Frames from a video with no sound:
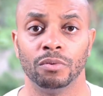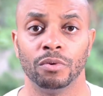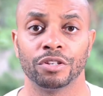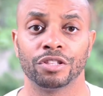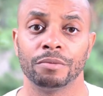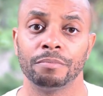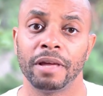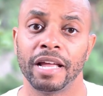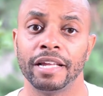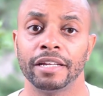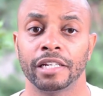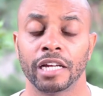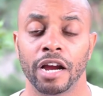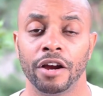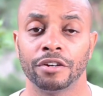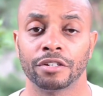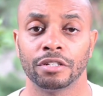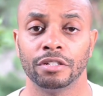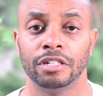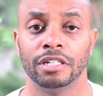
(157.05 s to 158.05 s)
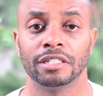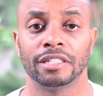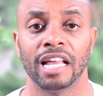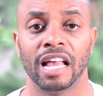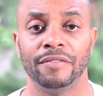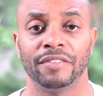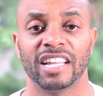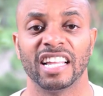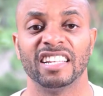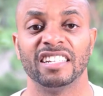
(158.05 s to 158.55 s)
where the main character is
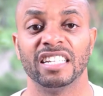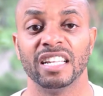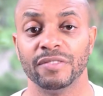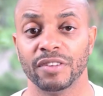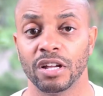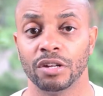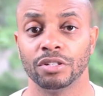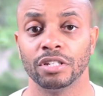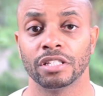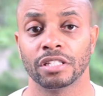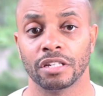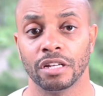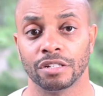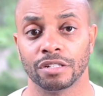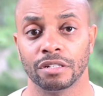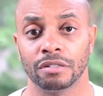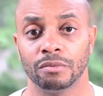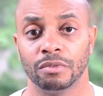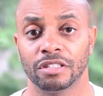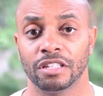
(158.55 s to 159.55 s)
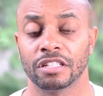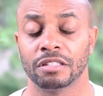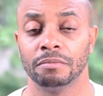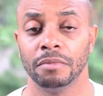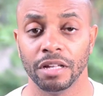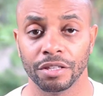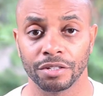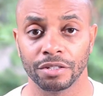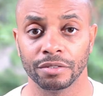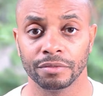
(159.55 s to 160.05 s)
having a difficult discussion with his
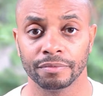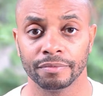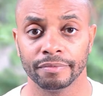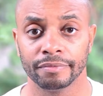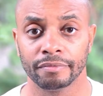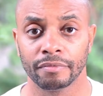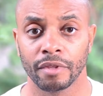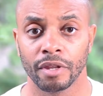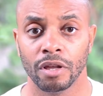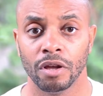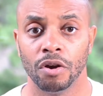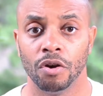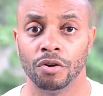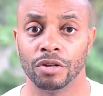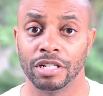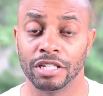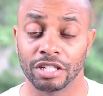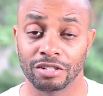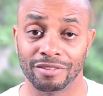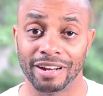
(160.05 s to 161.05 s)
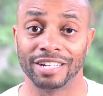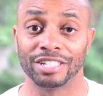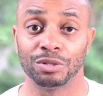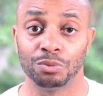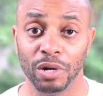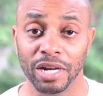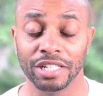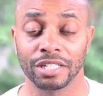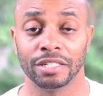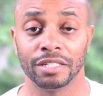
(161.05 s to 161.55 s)
mother on his
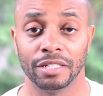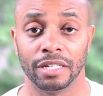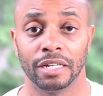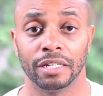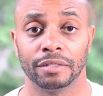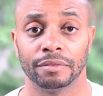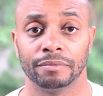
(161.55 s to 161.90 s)
graduation day.